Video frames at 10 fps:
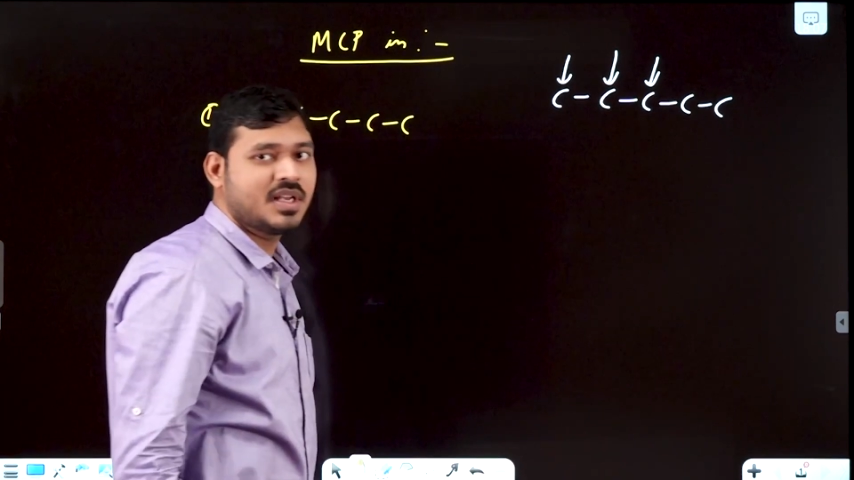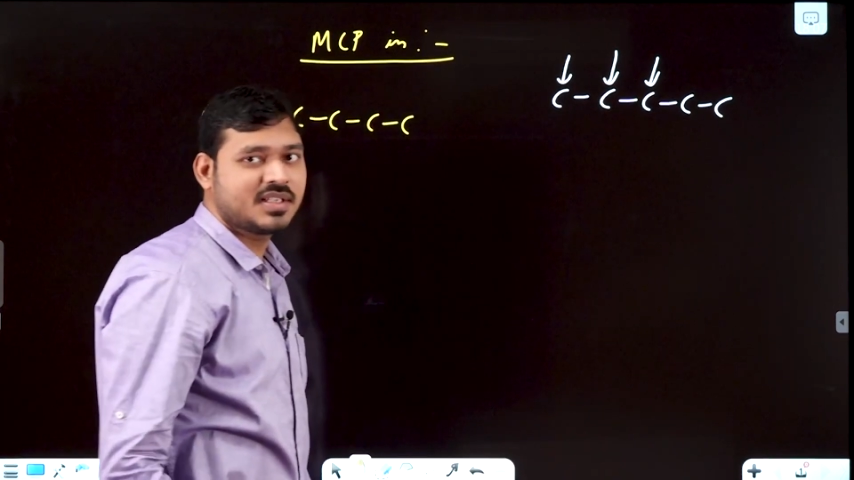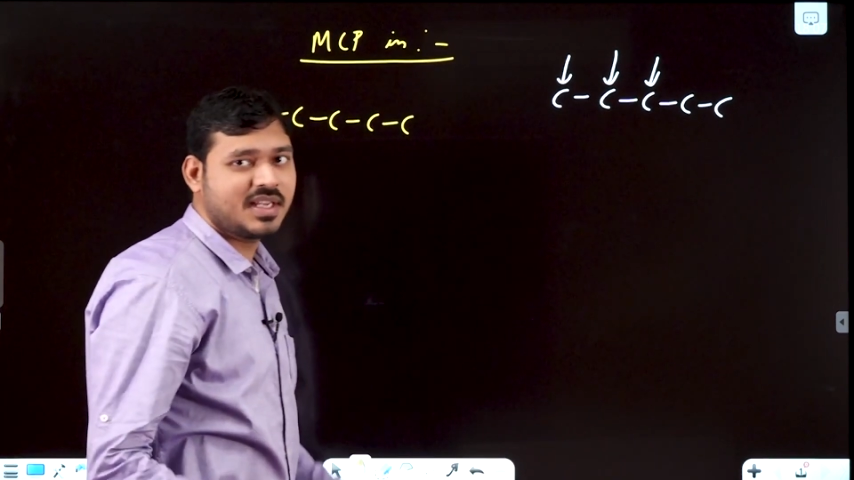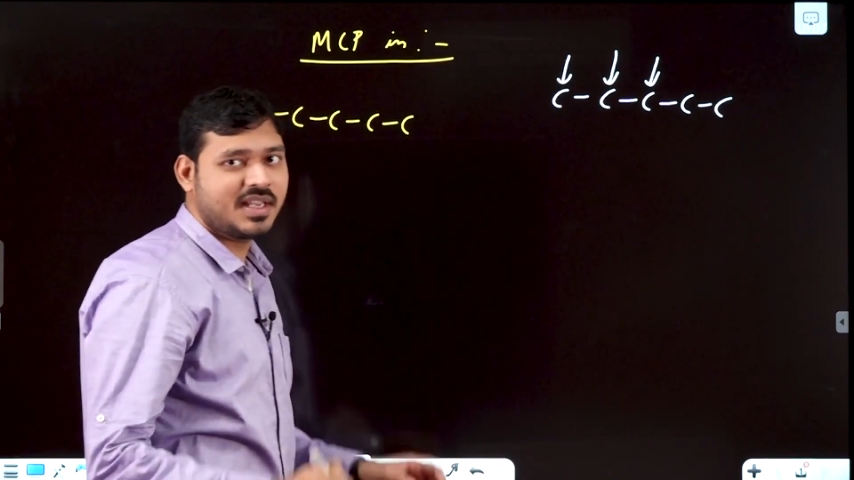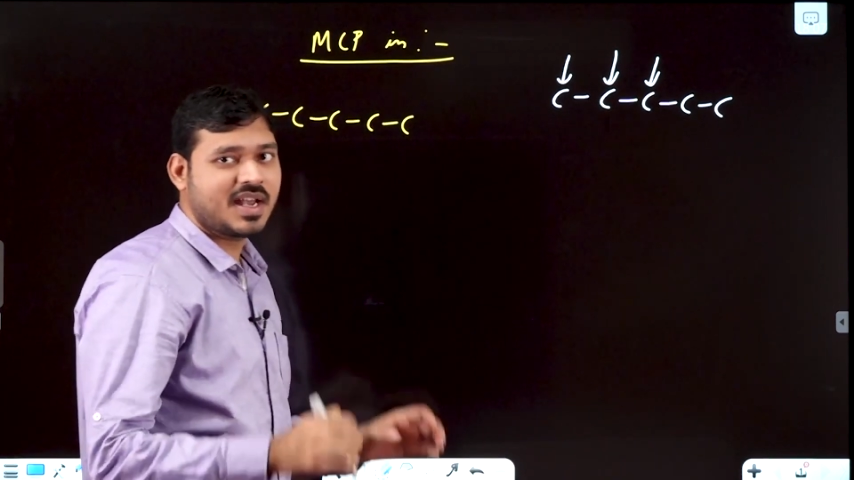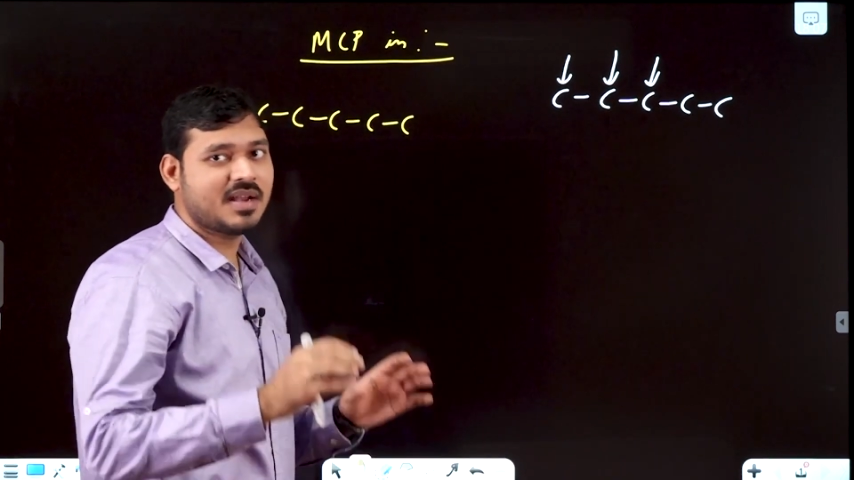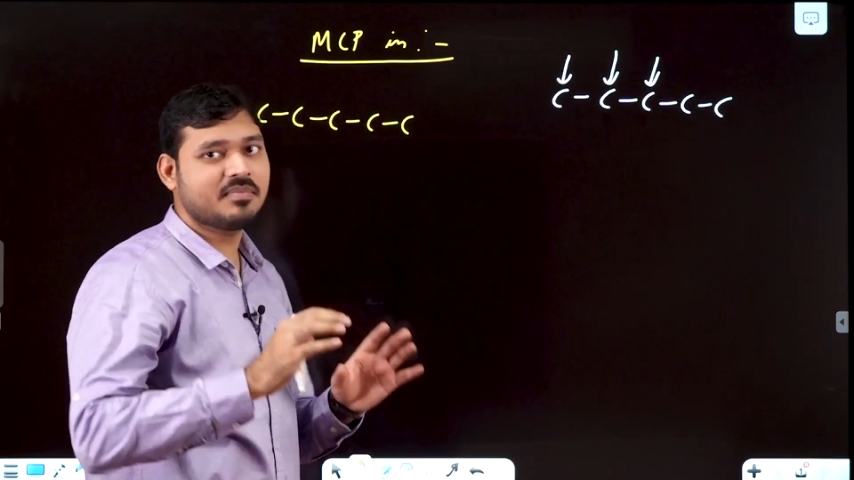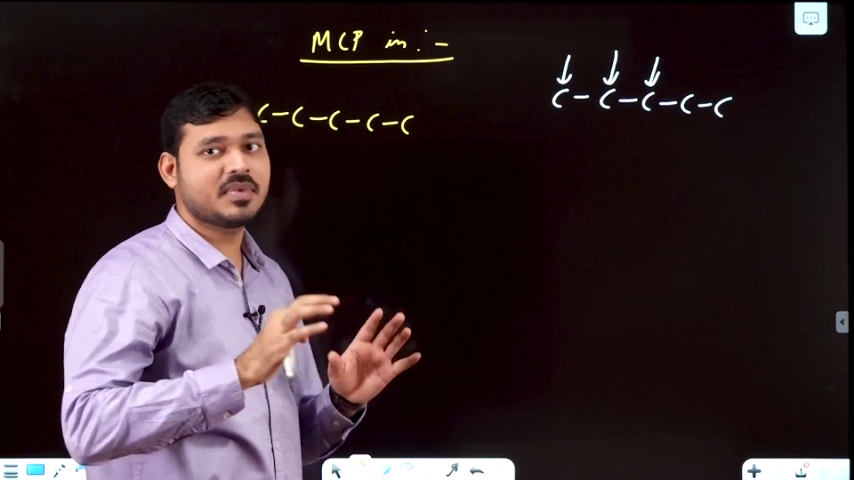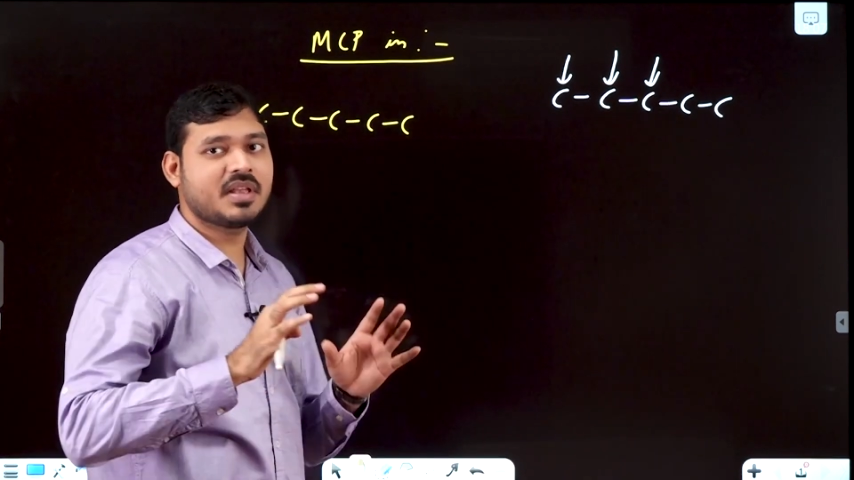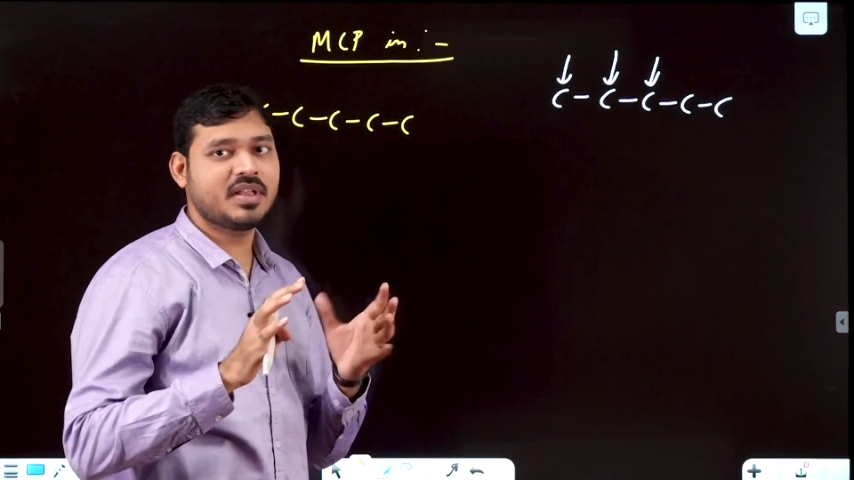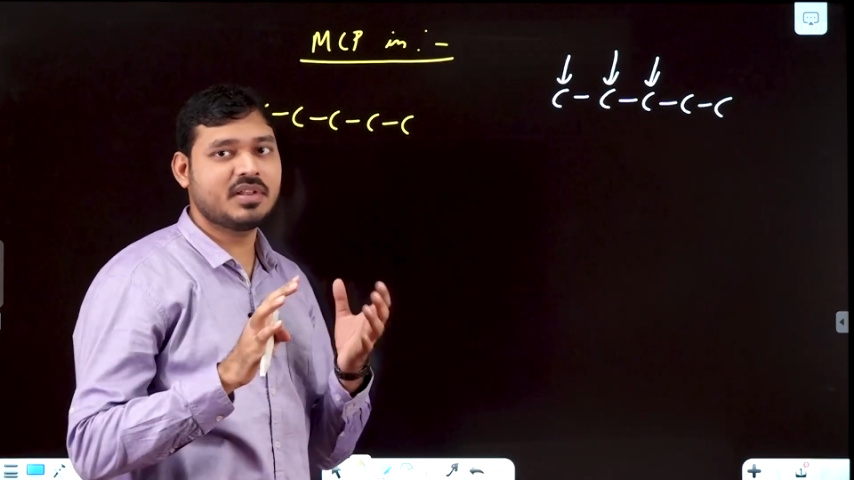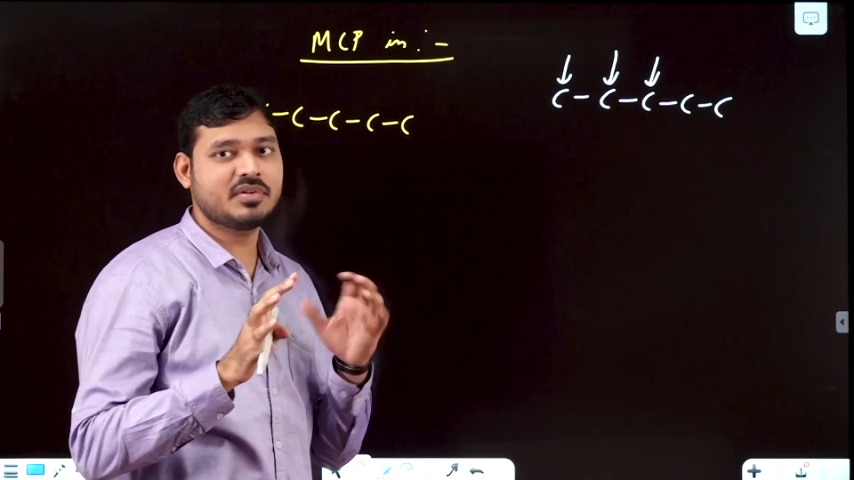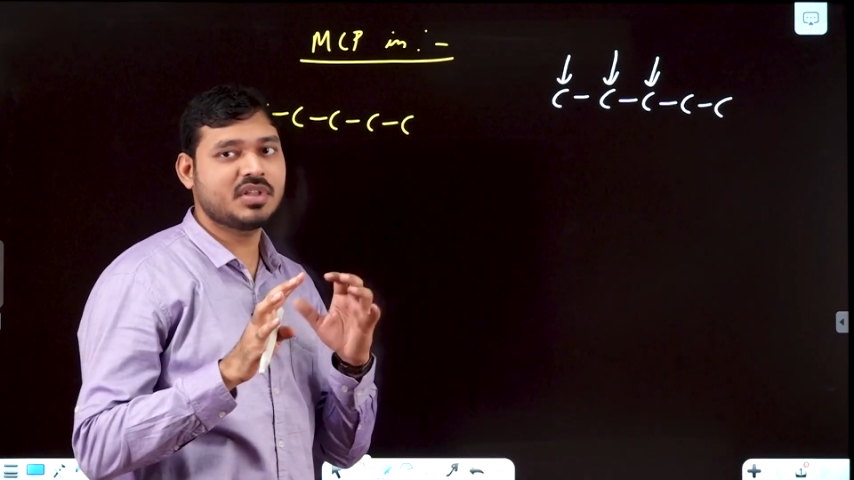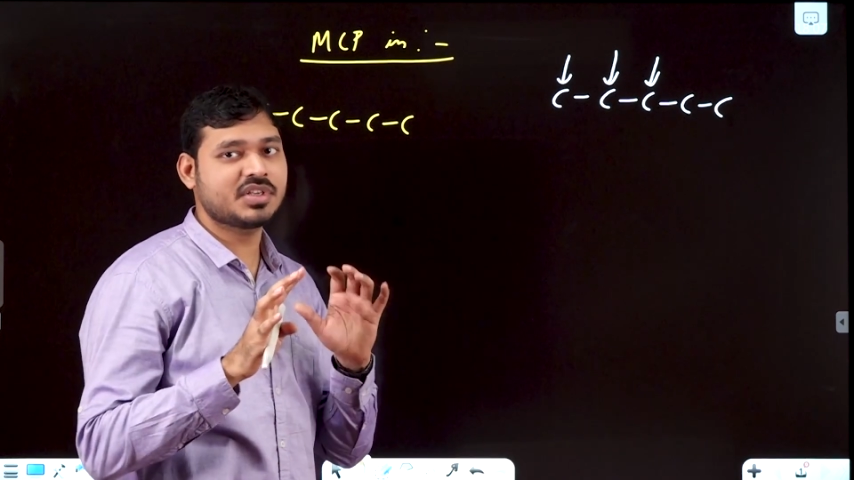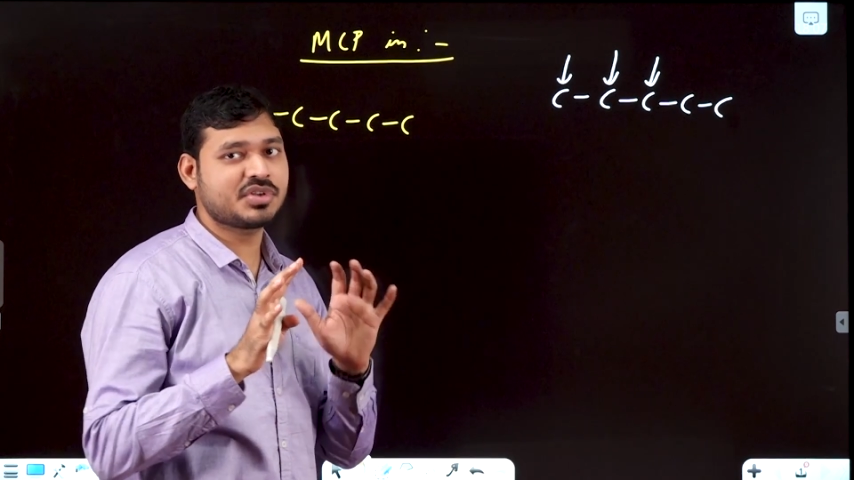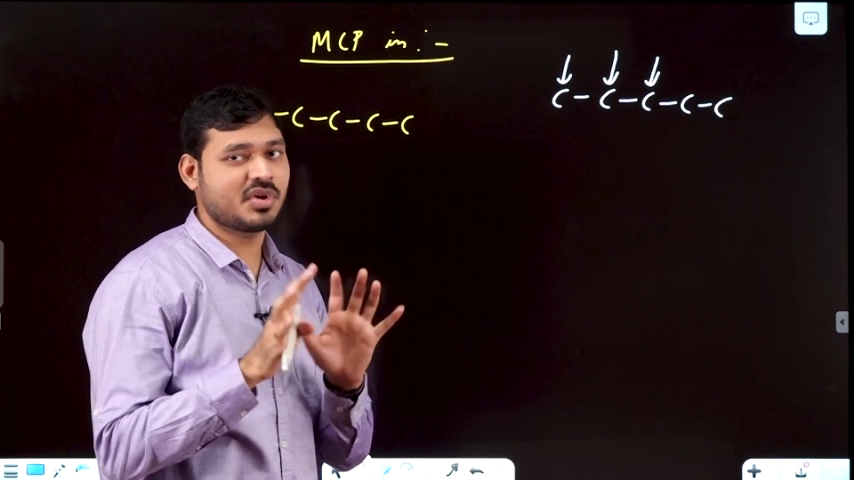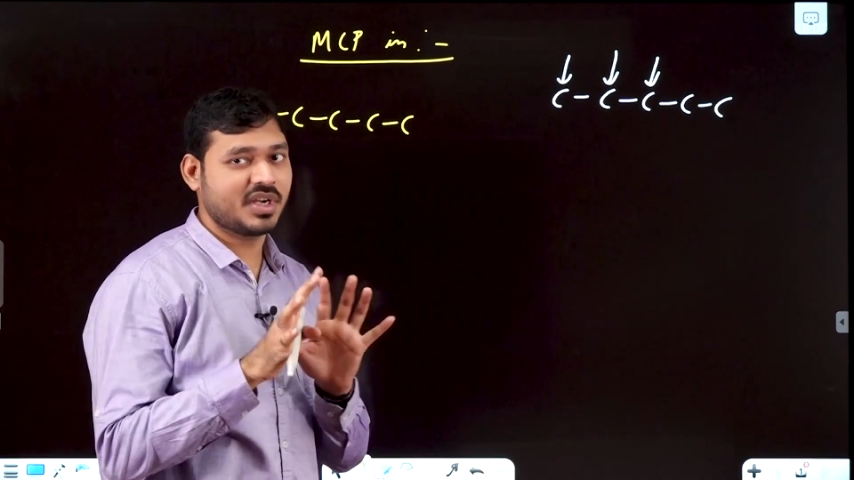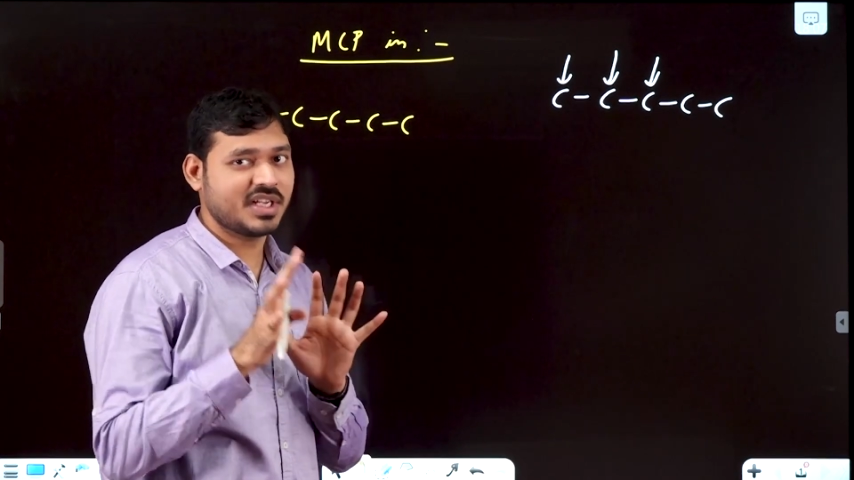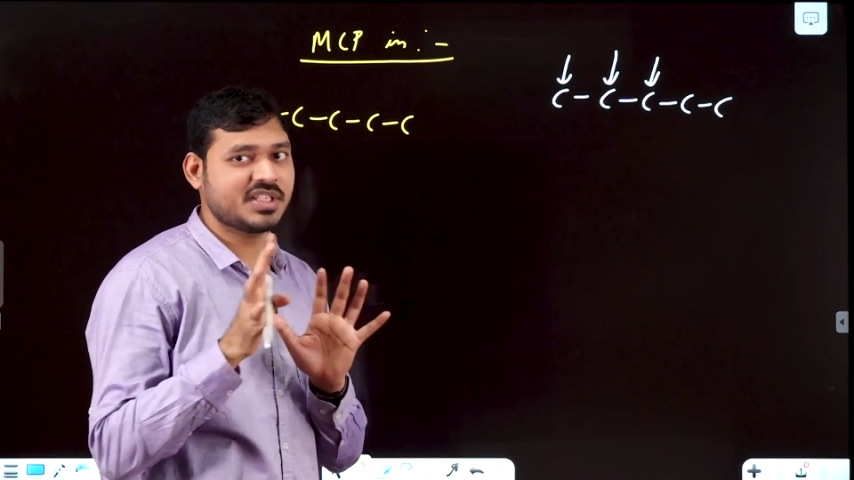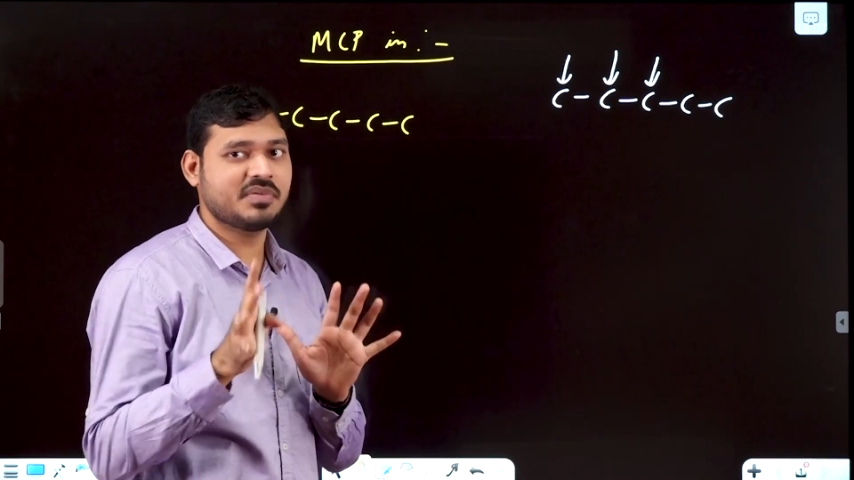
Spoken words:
See, I am giving you the shortest